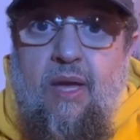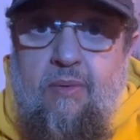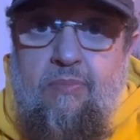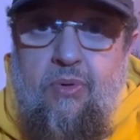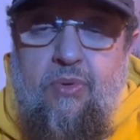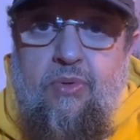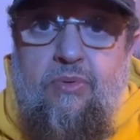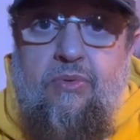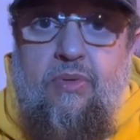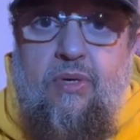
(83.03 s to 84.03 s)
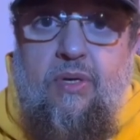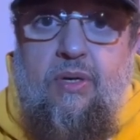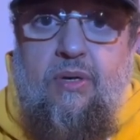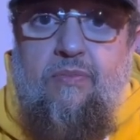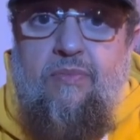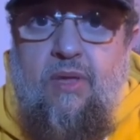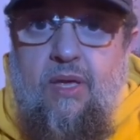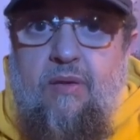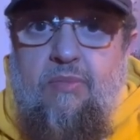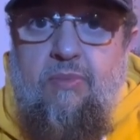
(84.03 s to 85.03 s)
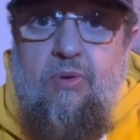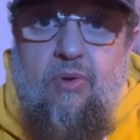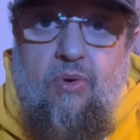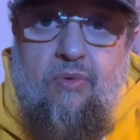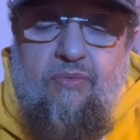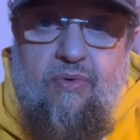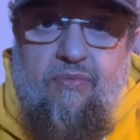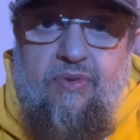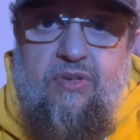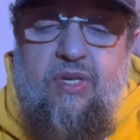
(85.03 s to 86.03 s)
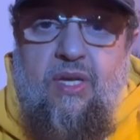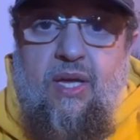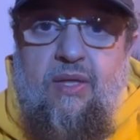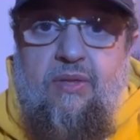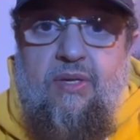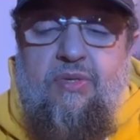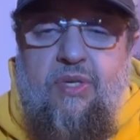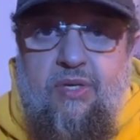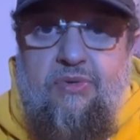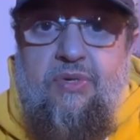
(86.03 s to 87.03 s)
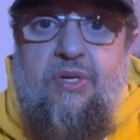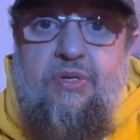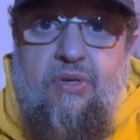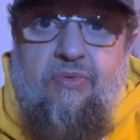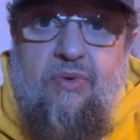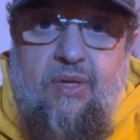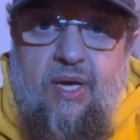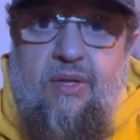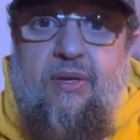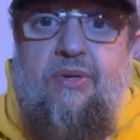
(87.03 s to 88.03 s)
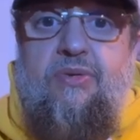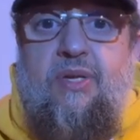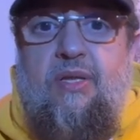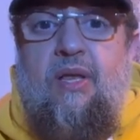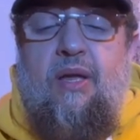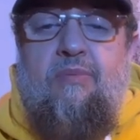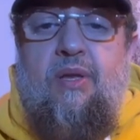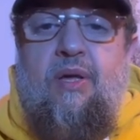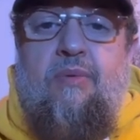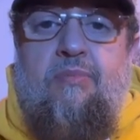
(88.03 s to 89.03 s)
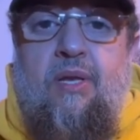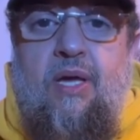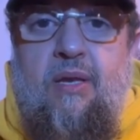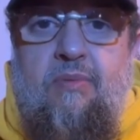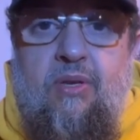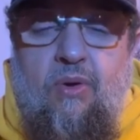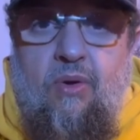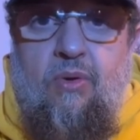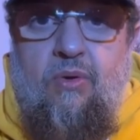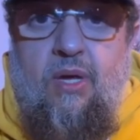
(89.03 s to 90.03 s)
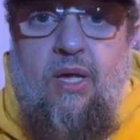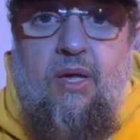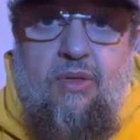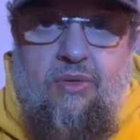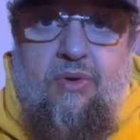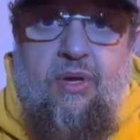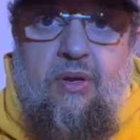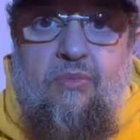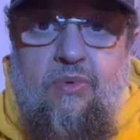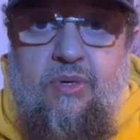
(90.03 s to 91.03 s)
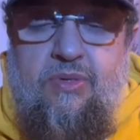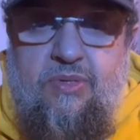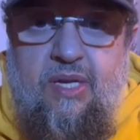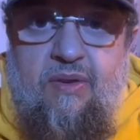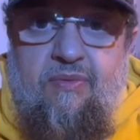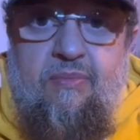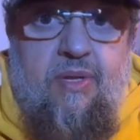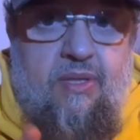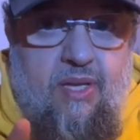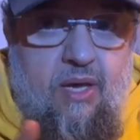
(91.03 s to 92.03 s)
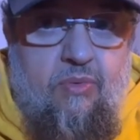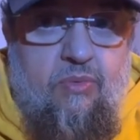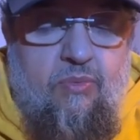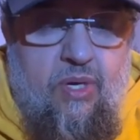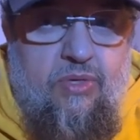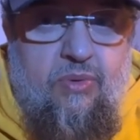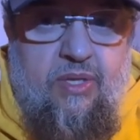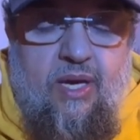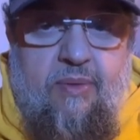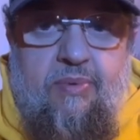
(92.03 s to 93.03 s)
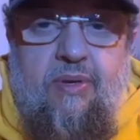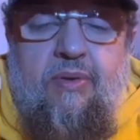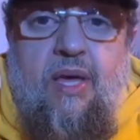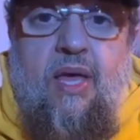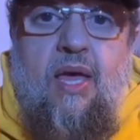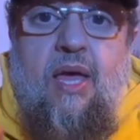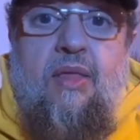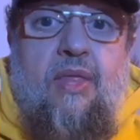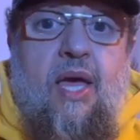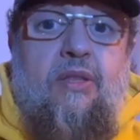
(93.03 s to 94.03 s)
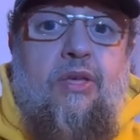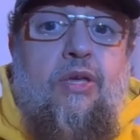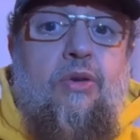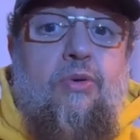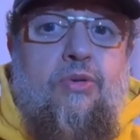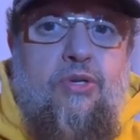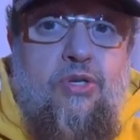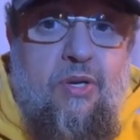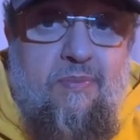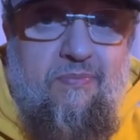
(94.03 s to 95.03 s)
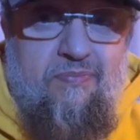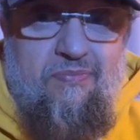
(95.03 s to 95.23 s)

boat, people going for fishing, and they start searching for the others. And alhamdulillah, rabbil alameen, all three were saved. But now, watch what happened. That huge ship,